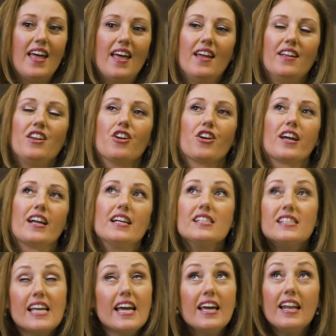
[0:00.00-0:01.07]
then you're gonna
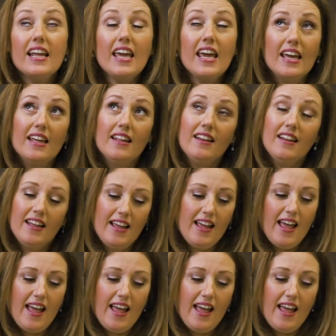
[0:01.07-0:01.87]
say it again.